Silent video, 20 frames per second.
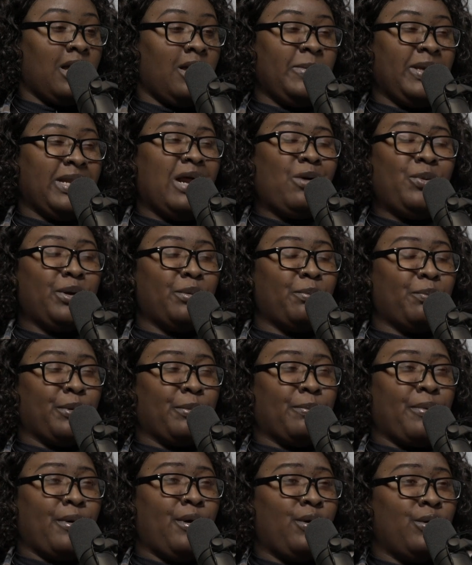I mean, I wouldn't
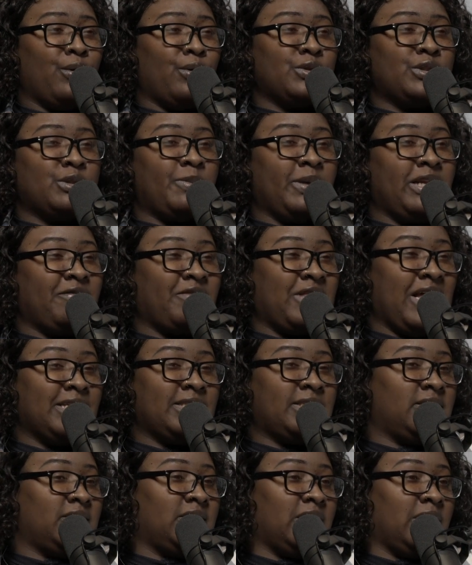propose, but if
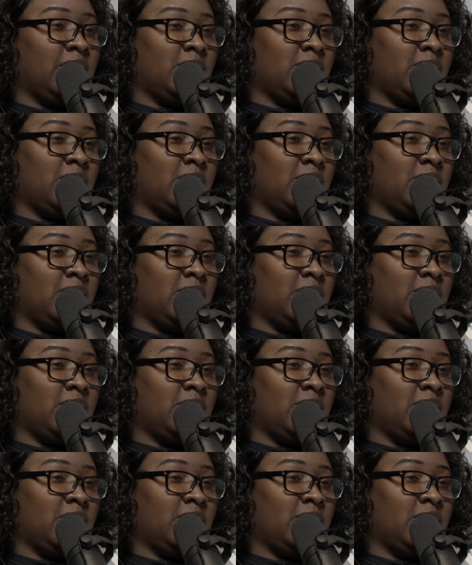that's